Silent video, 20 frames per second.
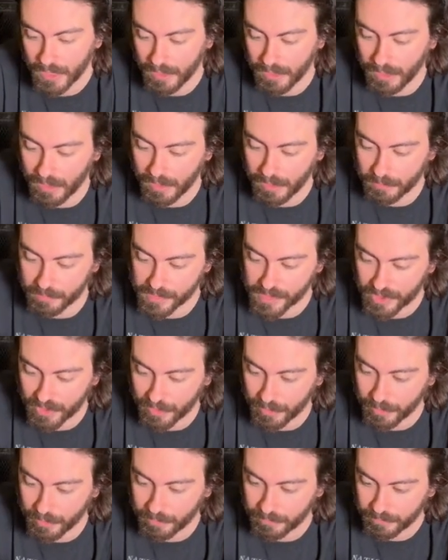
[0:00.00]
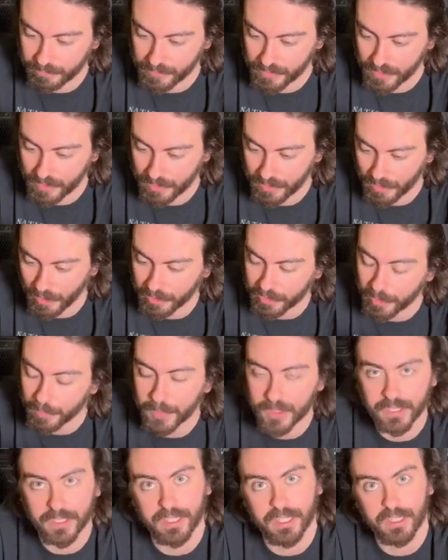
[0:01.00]
So
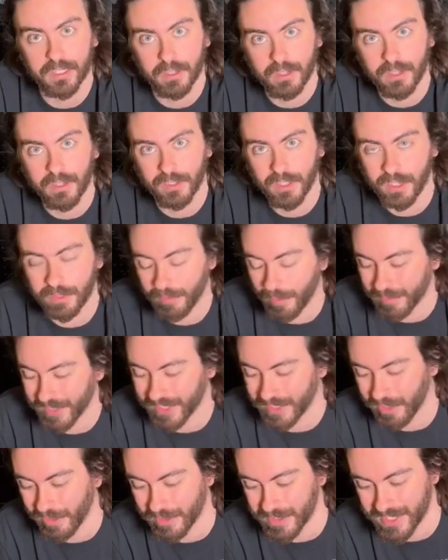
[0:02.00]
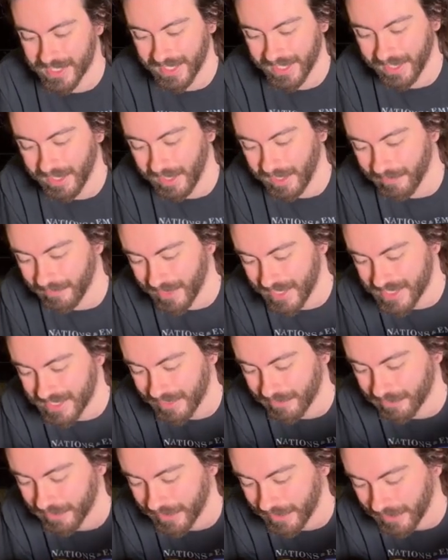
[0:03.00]
accumulating a lot of event cards is
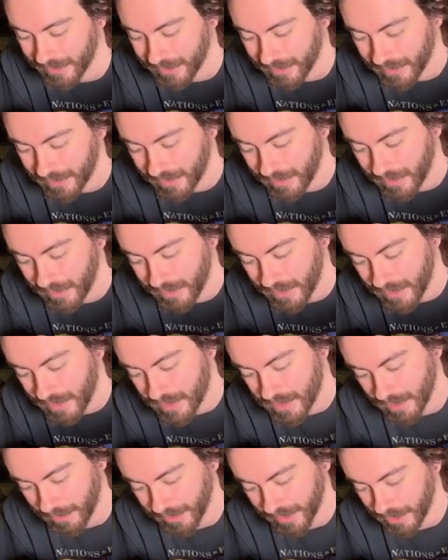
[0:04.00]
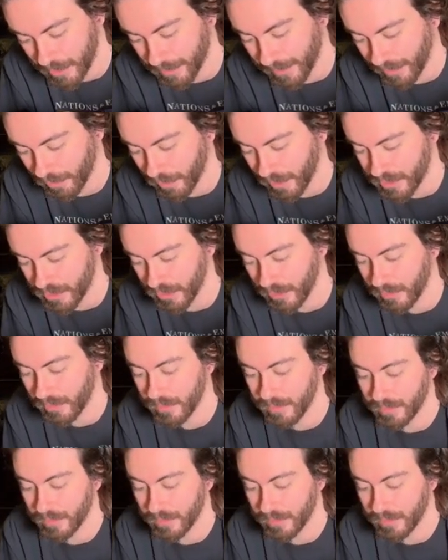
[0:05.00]
definitely something you might want to do.